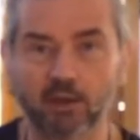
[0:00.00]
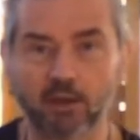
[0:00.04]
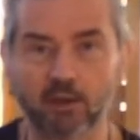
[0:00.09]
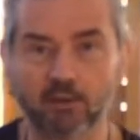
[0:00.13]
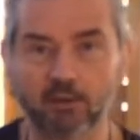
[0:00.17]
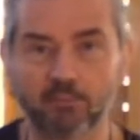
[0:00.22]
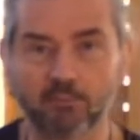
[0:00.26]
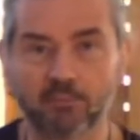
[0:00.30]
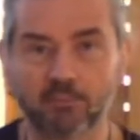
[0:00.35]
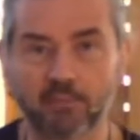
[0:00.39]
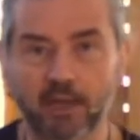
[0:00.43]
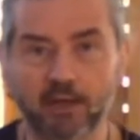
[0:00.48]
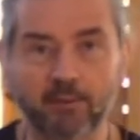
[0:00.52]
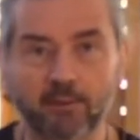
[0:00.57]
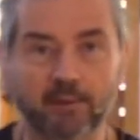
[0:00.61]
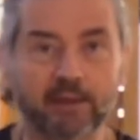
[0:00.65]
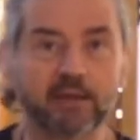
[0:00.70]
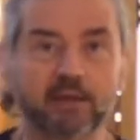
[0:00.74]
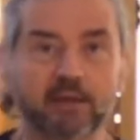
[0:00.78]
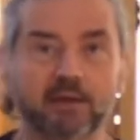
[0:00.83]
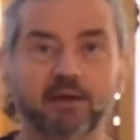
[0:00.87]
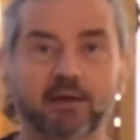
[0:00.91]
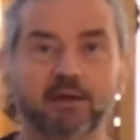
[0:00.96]
Um,
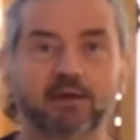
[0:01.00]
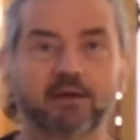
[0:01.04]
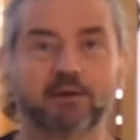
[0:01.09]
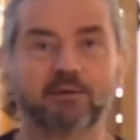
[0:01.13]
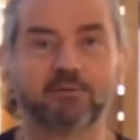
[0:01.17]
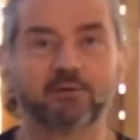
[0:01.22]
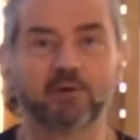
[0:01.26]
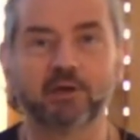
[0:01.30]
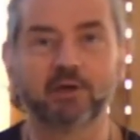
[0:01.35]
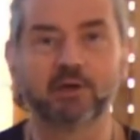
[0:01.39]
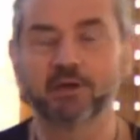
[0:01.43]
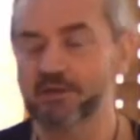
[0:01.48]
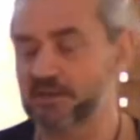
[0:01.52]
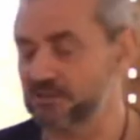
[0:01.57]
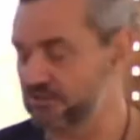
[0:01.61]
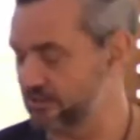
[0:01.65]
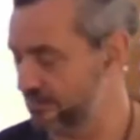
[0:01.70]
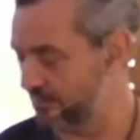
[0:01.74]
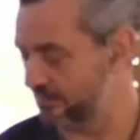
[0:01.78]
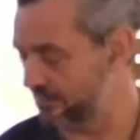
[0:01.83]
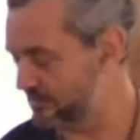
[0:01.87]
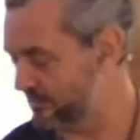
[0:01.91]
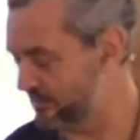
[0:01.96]
anyway, uh, that's, a,